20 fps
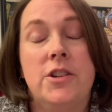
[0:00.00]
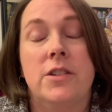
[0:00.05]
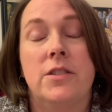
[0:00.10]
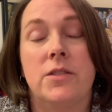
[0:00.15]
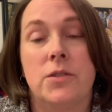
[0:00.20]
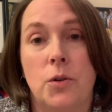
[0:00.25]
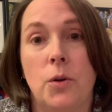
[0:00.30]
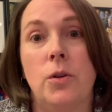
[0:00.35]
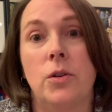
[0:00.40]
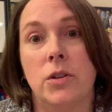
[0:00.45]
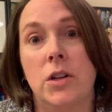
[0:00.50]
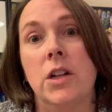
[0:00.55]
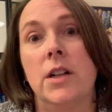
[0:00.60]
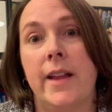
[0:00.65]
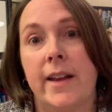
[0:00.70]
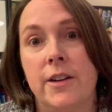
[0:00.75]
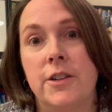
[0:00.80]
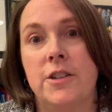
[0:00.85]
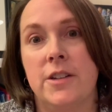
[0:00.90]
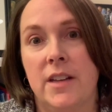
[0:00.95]
Gold
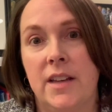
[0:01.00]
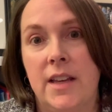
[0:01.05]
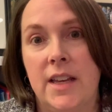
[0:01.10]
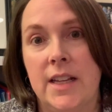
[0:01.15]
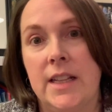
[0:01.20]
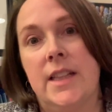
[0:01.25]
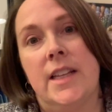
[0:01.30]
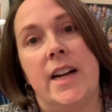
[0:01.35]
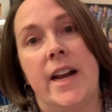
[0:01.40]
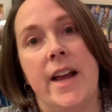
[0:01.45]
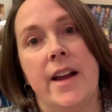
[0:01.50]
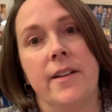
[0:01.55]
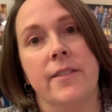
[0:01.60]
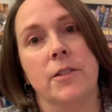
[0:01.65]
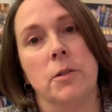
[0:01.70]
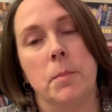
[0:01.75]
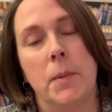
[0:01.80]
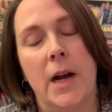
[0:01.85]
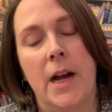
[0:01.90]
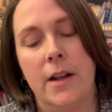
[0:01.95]
Collection kit that I ever
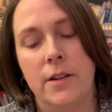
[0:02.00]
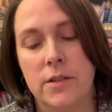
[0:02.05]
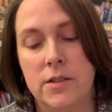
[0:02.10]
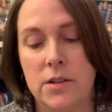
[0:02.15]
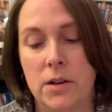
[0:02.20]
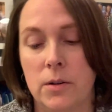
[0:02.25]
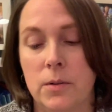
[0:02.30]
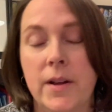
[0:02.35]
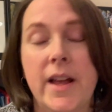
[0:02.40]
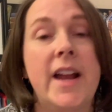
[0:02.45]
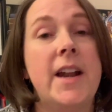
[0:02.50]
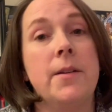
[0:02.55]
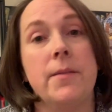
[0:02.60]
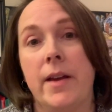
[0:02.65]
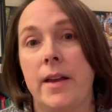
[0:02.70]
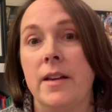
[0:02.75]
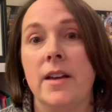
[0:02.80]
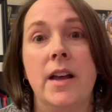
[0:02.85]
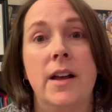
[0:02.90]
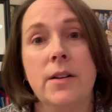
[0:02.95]
bought. So anyway,
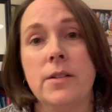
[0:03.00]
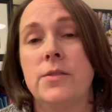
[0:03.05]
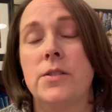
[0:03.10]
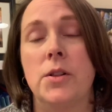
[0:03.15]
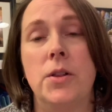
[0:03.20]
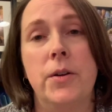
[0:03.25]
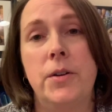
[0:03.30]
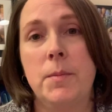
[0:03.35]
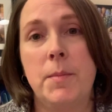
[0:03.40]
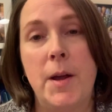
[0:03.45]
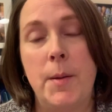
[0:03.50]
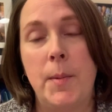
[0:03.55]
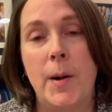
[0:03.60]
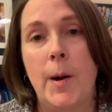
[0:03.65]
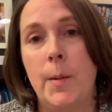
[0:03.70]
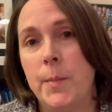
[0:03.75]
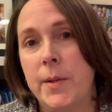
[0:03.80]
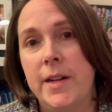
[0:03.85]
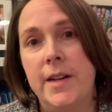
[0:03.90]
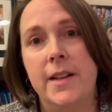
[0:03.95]
I was alone in my
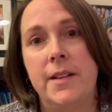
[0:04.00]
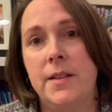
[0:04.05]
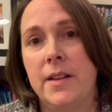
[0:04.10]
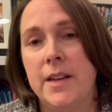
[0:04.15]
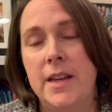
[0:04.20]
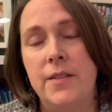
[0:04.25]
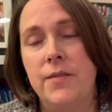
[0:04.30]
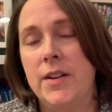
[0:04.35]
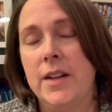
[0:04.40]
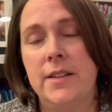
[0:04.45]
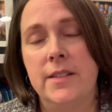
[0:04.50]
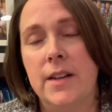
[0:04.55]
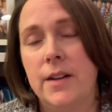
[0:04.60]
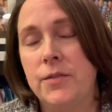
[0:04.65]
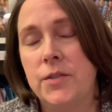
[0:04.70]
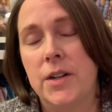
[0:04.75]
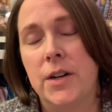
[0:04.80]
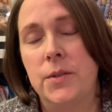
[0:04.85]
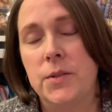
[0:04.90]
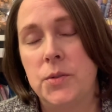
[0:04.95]
apartment in the evenings
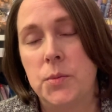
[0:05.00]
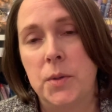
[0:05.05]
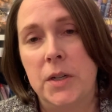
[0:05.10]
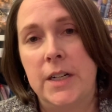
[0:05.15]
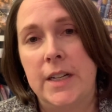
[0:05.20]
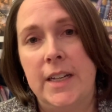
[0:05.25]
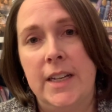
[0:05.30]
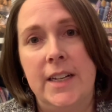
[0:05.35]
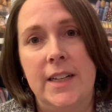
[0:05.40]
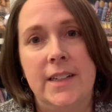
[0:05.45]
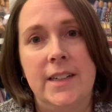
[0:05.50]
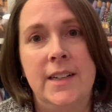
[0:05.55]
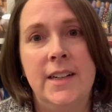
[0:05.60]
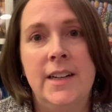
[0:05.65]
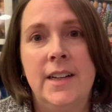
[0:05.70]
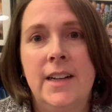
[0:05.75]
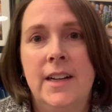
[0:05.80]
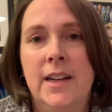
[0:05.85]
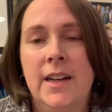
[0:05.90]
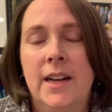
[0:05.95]
after I was working, and
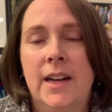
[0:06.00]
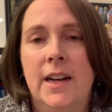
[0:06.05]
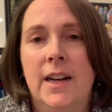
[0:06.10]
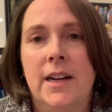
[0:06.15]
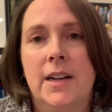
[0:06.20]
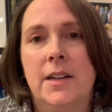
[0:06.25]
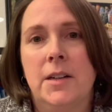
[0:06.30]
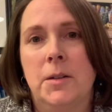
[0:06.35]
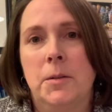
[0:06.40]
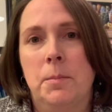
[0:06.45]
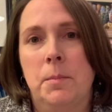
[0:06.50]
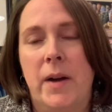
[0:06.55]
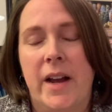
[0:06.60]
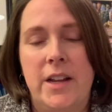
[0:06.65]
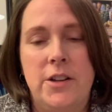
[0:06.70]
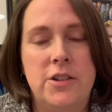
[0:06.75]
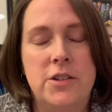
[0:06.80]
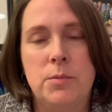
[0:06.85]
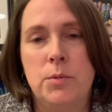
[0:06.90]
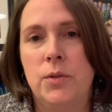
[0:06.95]
I
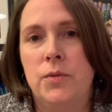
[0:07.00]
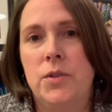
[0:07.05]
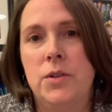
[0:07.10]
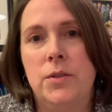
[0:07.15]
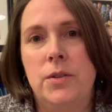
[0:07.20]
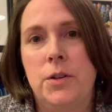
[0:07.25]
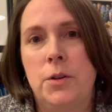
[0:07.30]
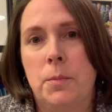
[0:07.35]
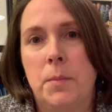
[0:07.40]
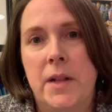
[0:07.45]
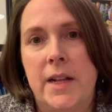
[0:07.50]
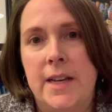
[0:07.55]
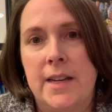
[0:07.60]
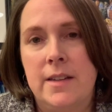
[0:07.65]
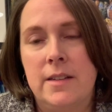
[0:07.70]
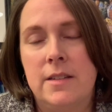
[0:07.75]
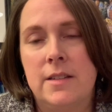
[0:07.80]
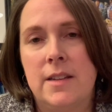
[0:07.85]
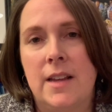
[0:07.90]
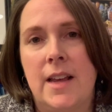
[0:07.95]
just moved to a new
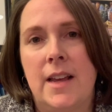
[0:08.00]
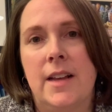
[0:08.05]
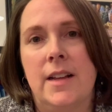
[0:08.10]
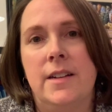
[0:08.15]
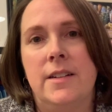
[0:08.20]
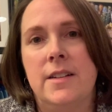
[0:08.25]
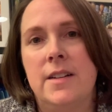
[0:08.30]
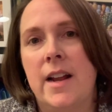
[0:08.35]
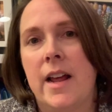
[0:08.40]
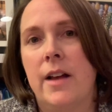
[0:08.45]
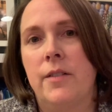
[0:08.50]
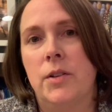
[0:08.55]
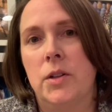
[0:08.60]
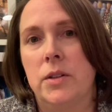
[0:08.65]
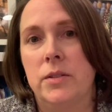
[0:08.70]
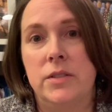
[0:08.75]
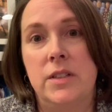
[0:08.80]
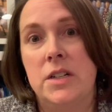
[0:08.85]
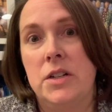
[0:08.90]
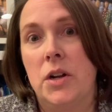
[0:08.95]
place and
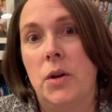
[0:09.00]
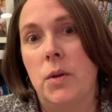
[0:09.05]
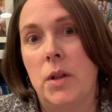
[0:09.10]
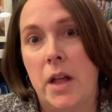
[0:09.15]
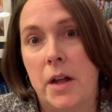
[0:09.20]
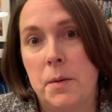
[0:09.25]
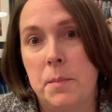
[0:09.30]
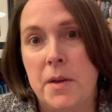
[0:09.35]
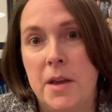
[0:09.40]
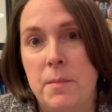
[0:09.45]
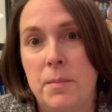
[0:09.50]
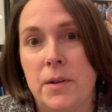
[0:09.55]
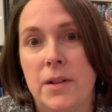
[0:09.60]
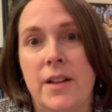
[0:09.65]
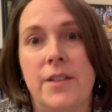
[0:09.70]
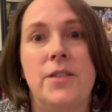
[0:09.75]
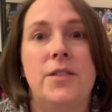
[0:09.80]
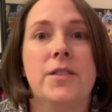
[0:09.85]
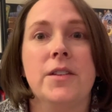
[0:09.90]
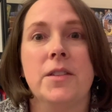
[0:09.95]
didn't know a lot of people
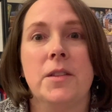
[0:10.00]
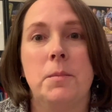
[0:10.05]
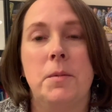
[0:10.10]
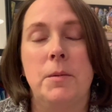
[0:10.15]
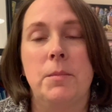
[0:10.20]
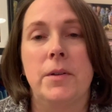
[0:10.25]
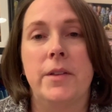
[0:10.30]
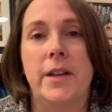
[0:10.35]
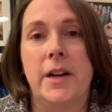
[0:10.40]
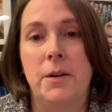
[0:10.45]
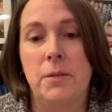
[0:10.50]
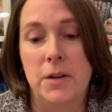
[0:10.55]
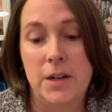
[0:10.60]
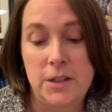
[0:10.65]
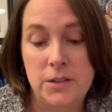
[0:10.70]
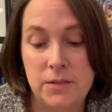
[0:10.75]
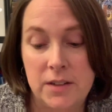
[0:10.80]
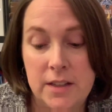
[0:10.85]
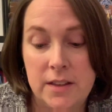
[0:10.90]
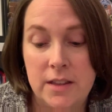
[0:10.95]
other than the people that I
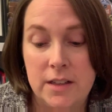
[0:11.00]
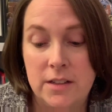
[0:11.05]
worked with.